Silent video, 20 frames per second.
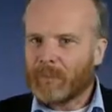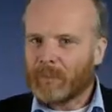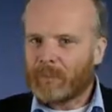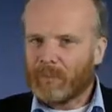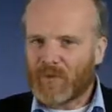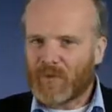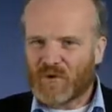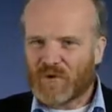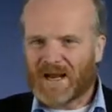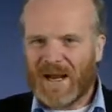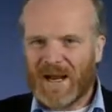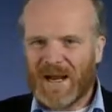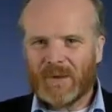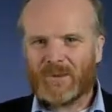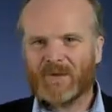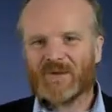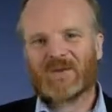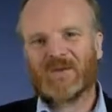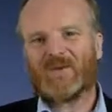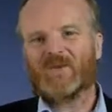Most
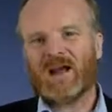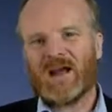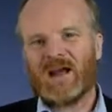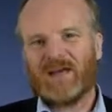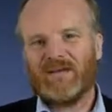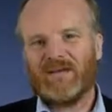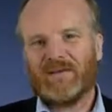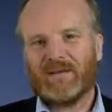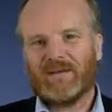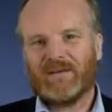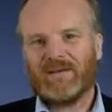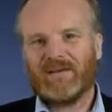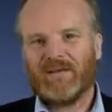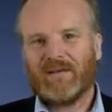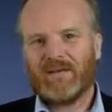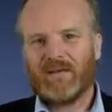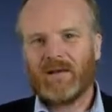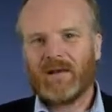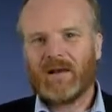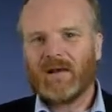animals don't have that.
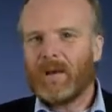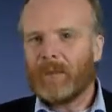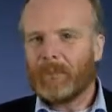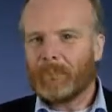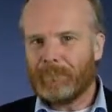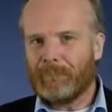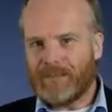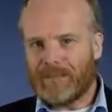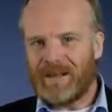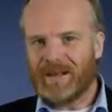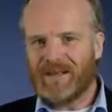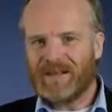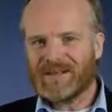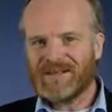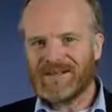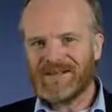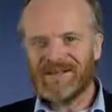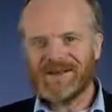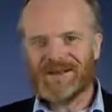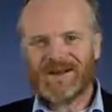
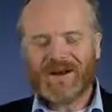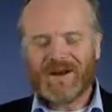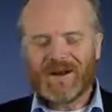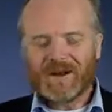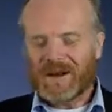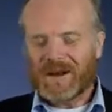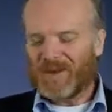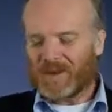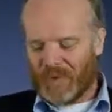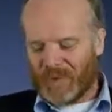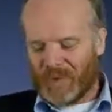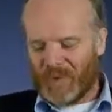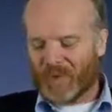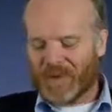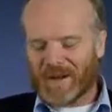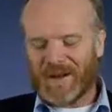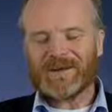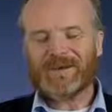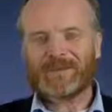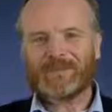Bees can
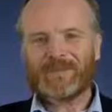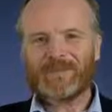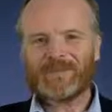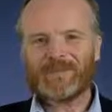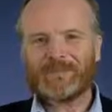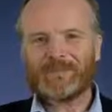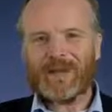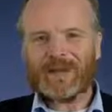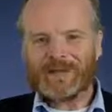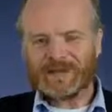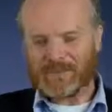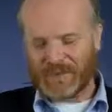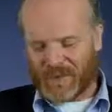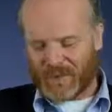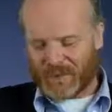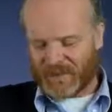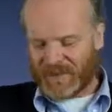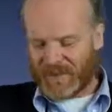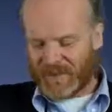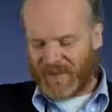communicate about space
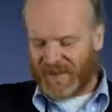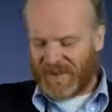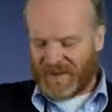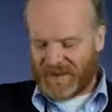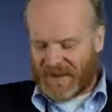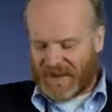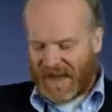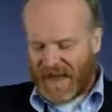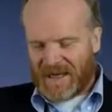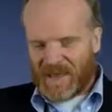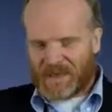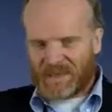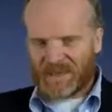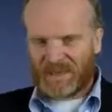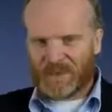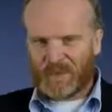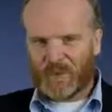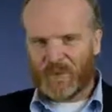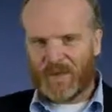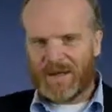because they can dance
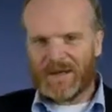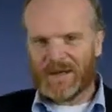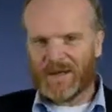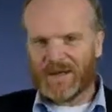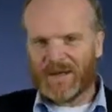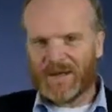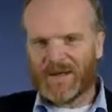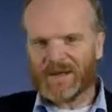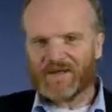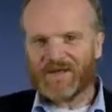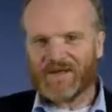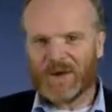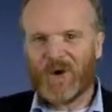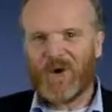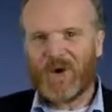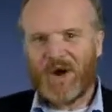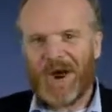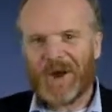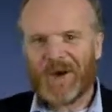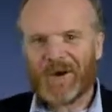and wiggle and show
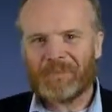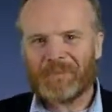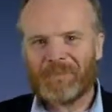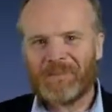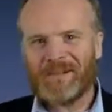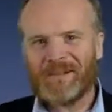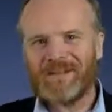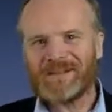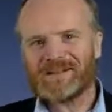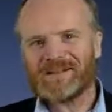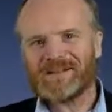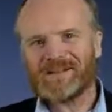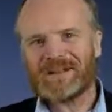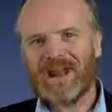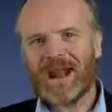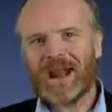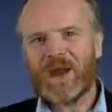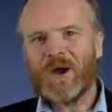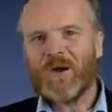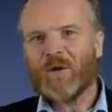other bees
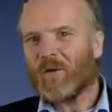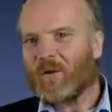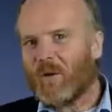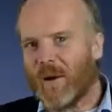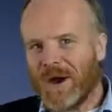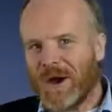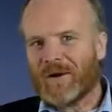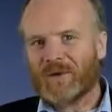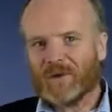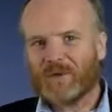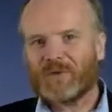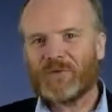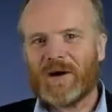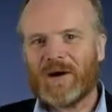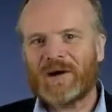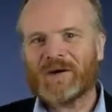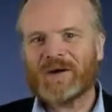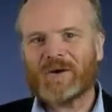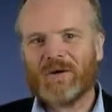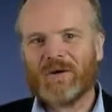where to
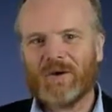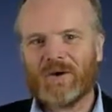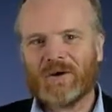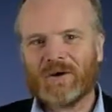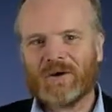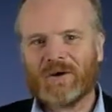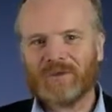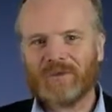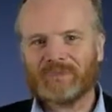find their honey.